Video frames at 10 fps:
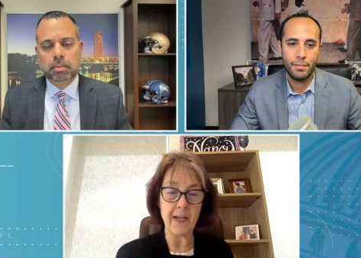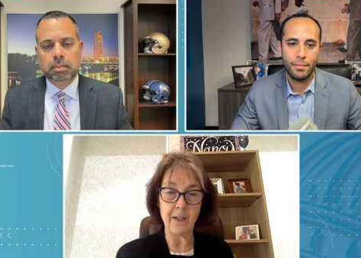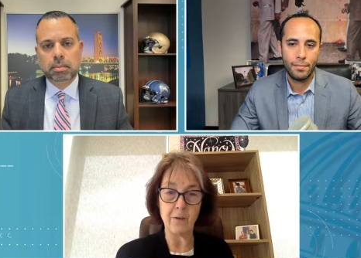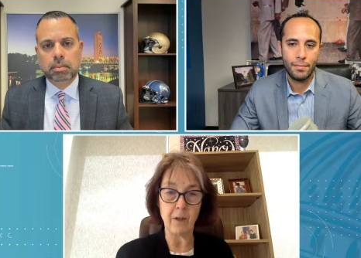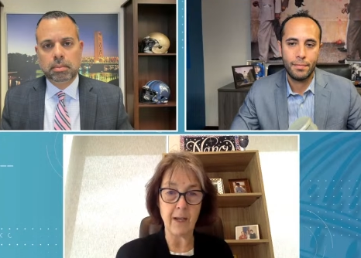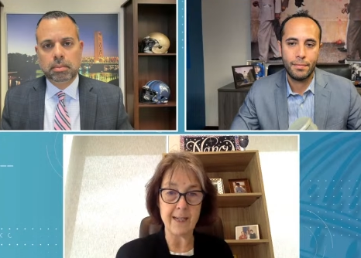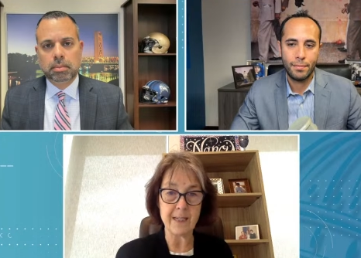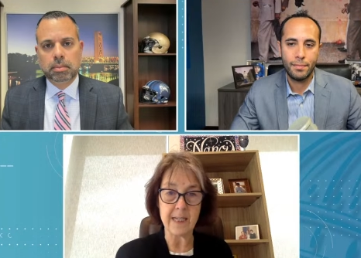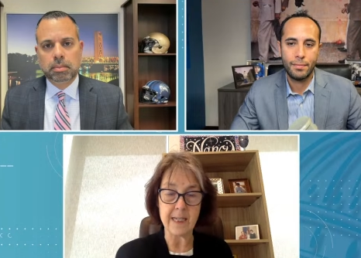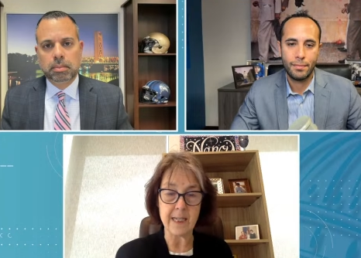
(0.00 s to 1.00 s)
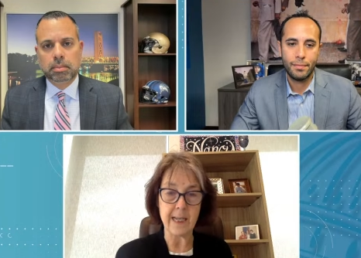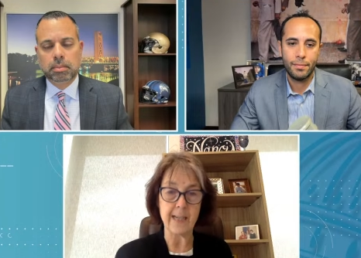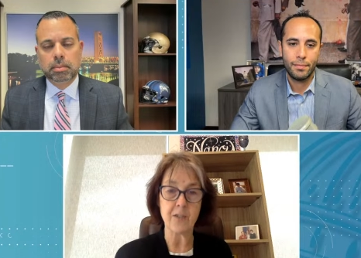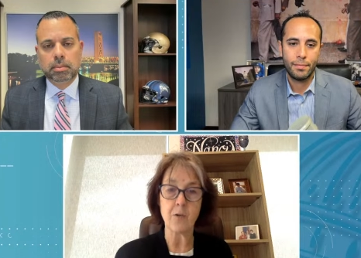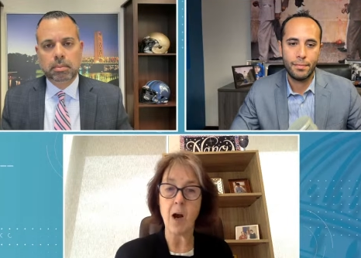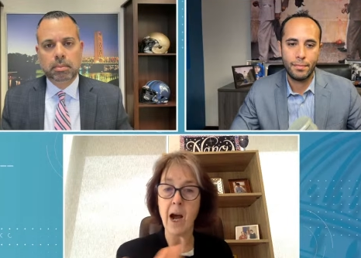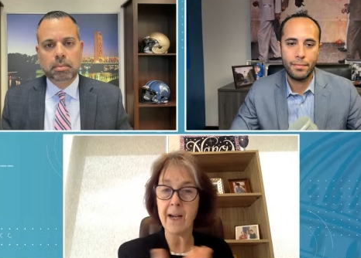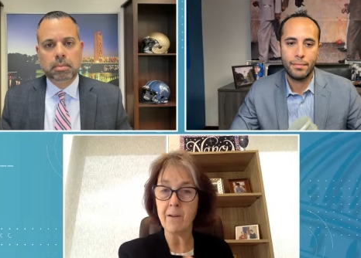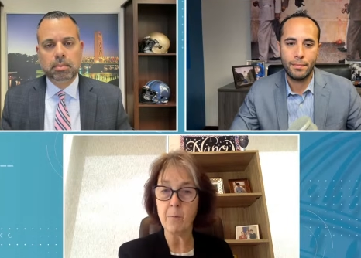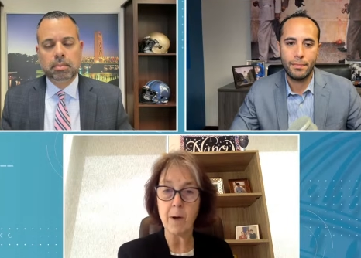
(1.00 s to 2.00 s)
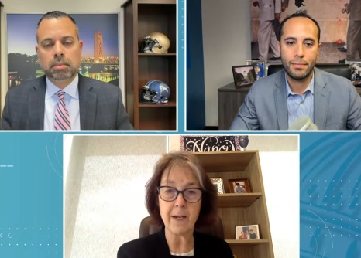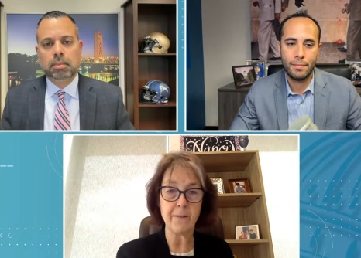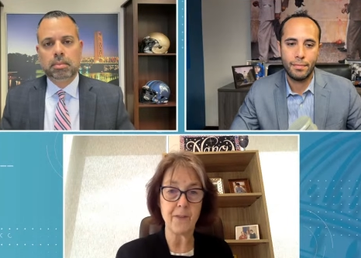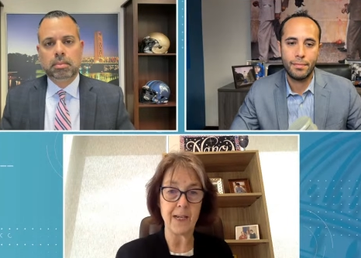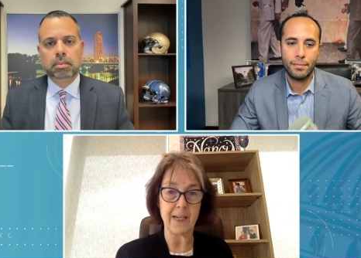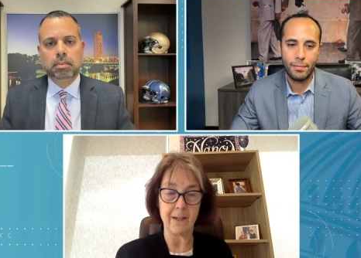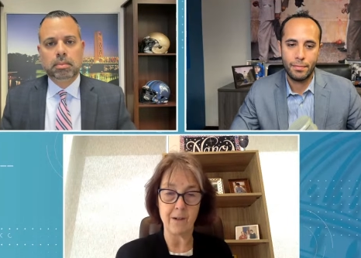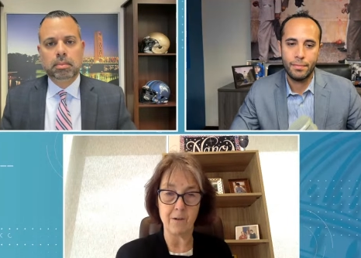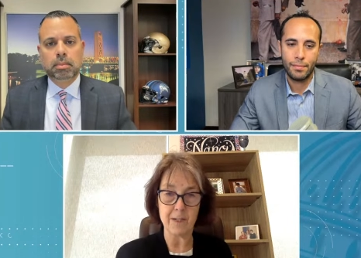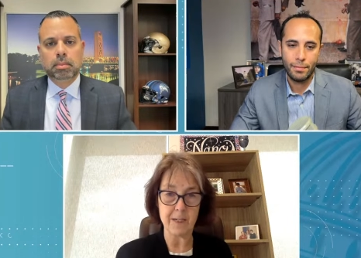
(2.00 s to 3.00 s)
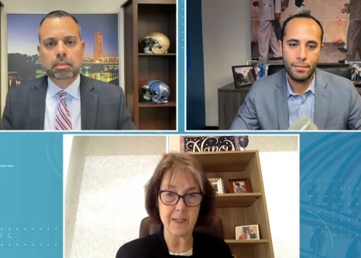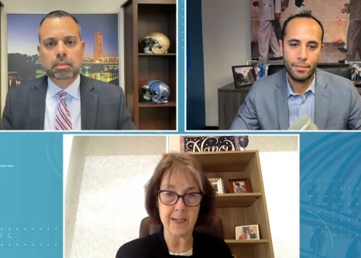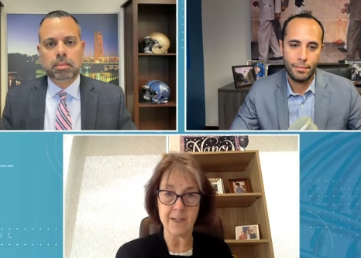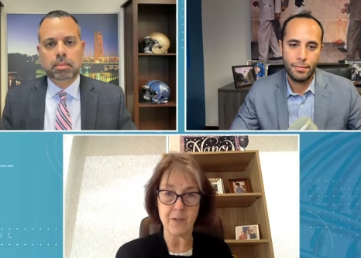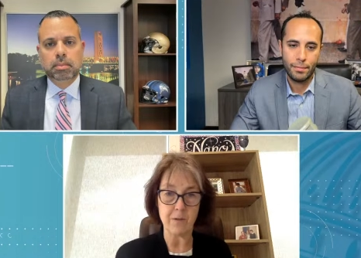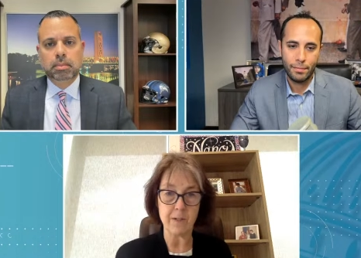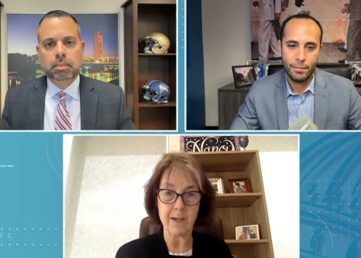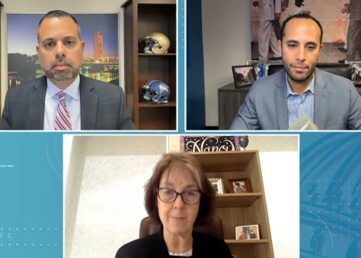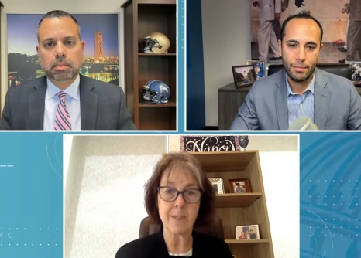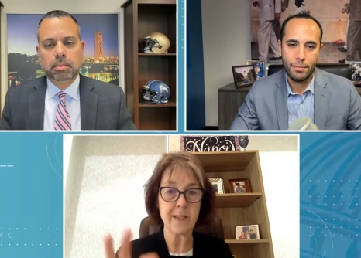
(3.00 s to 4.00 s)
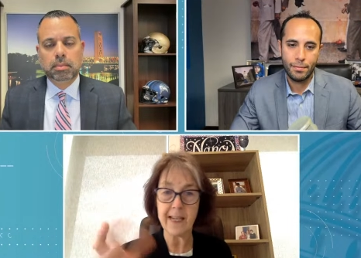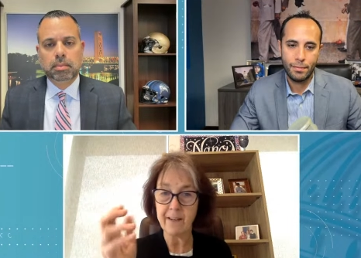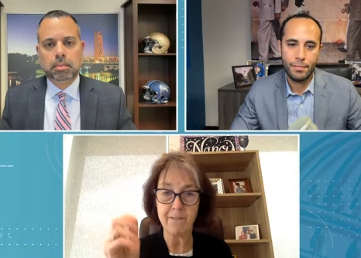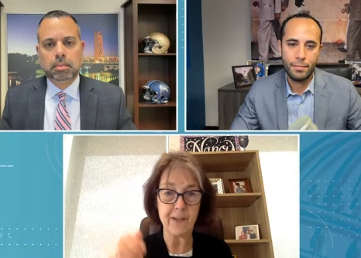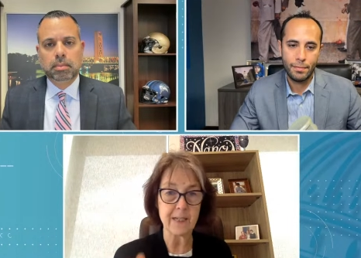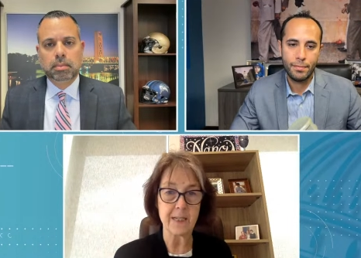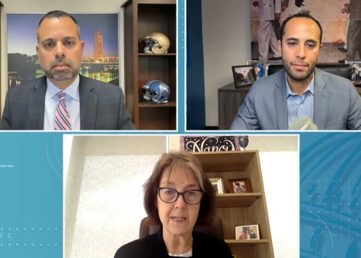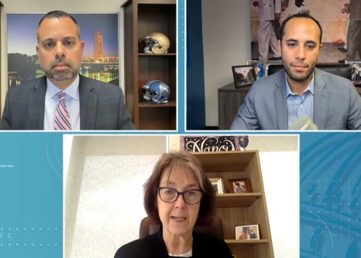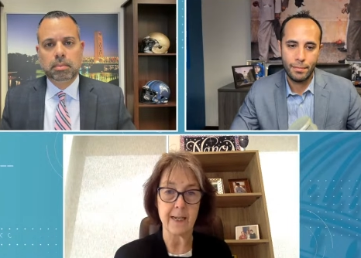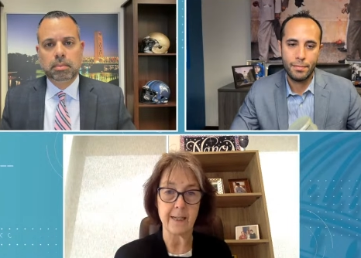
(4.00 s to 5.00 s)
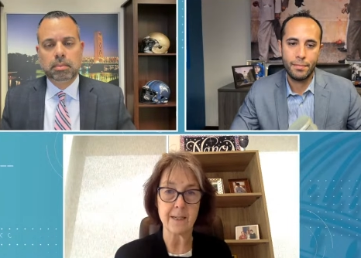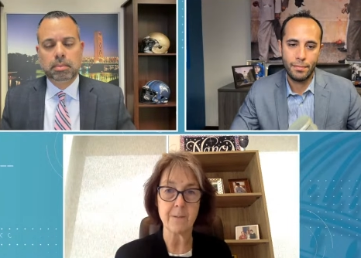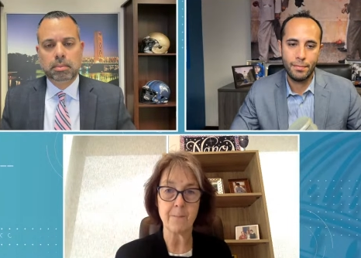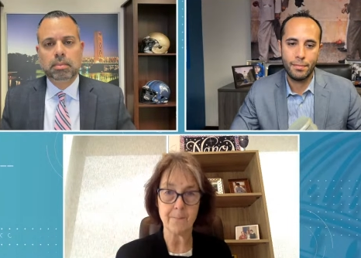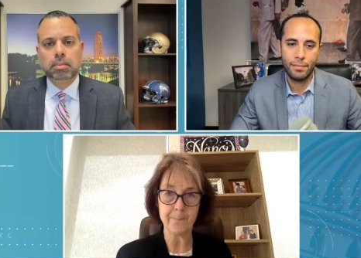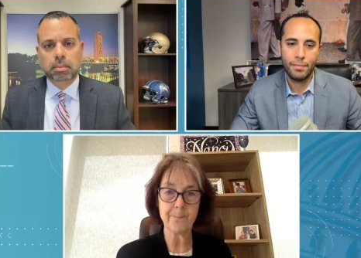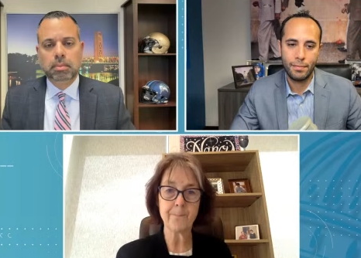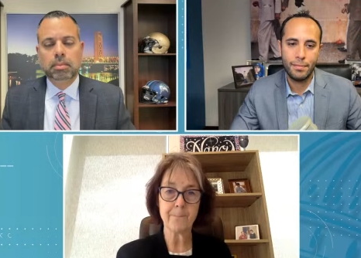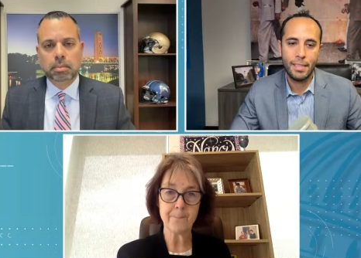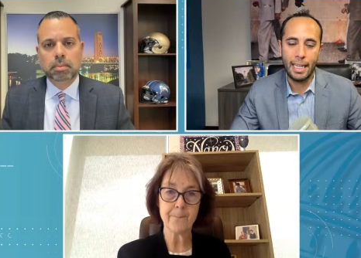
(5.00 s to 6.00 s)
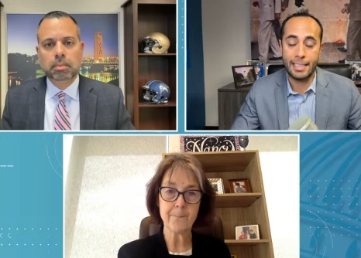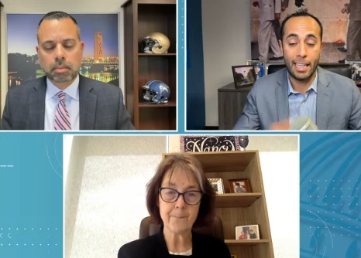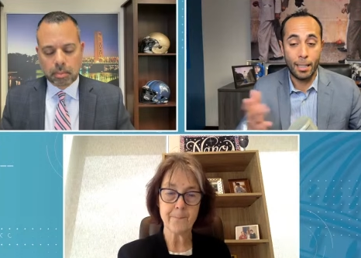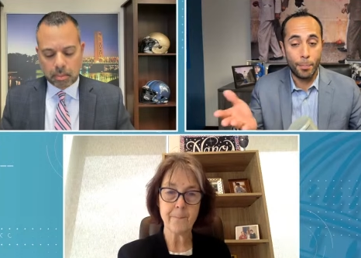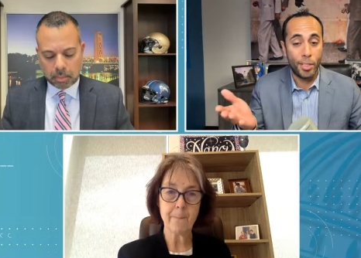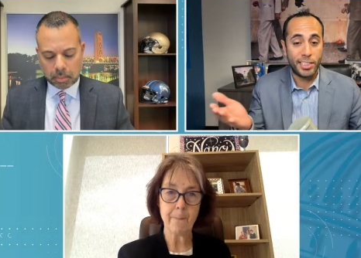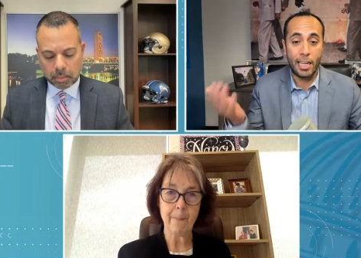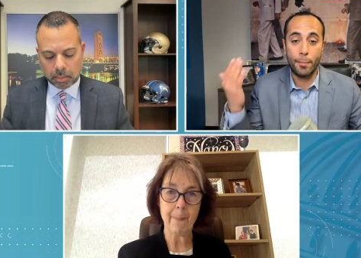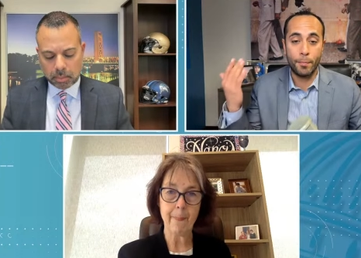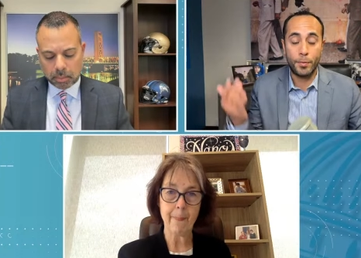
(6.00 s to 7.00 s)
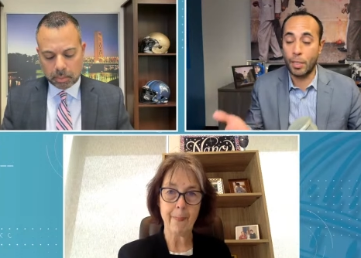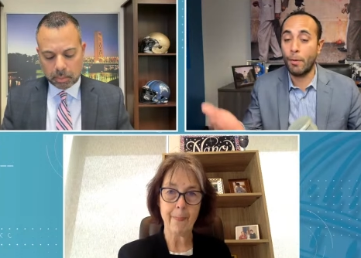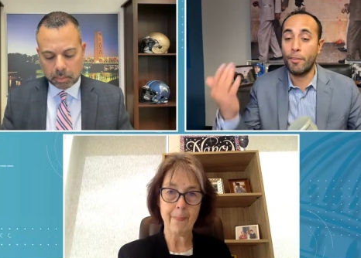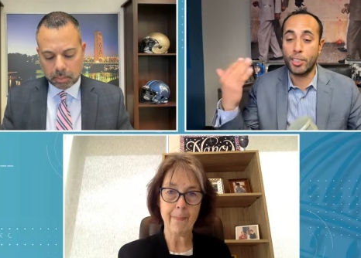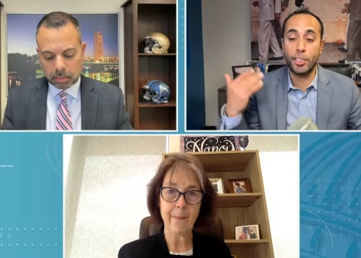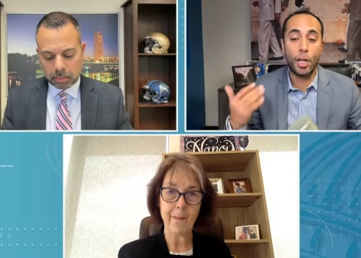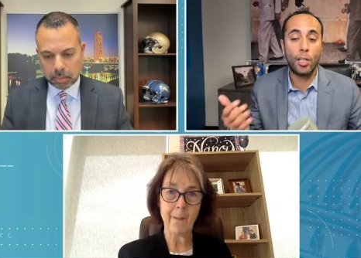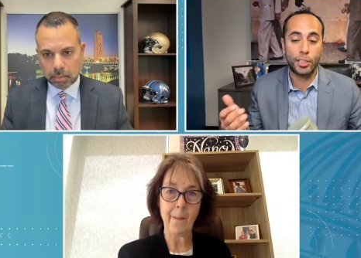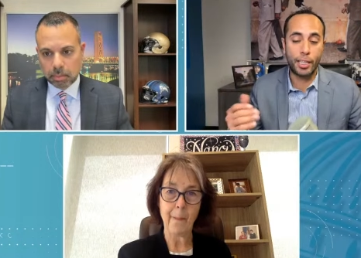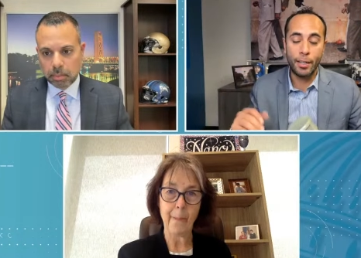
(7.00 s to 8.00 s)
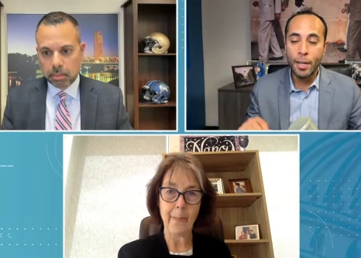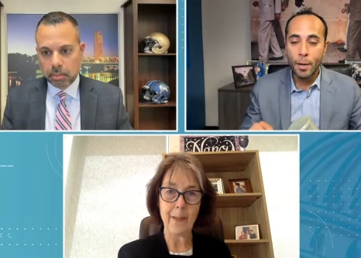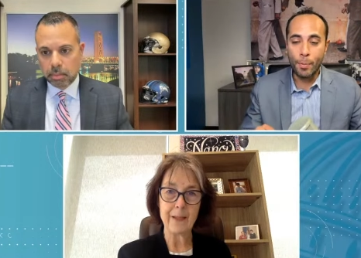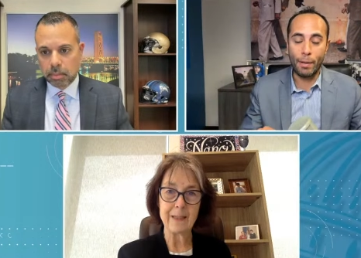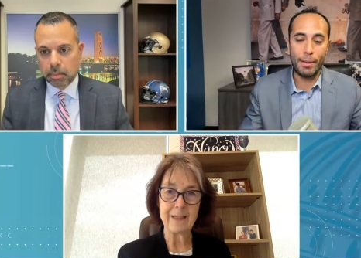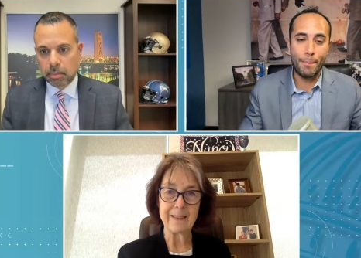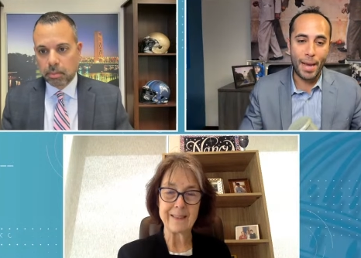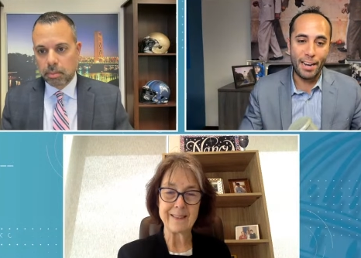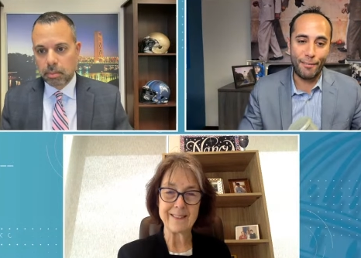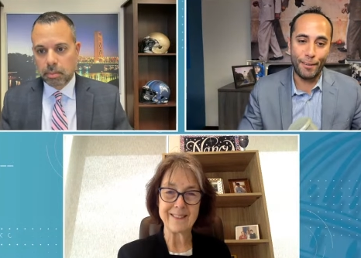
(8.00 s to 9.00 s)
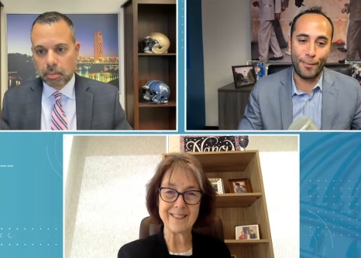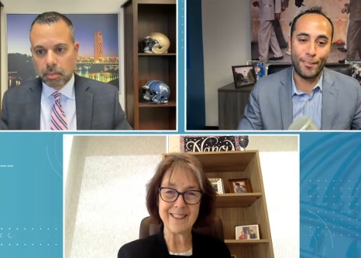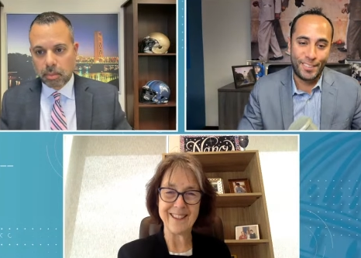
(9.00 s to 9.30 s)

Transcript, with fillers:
Speaker 1: utilize these things, or I don't mind if they get notices at certain times, they can fix the settings. Mm-hmm
Speaker 2: as Helen points out, some of us adults could probably benefit from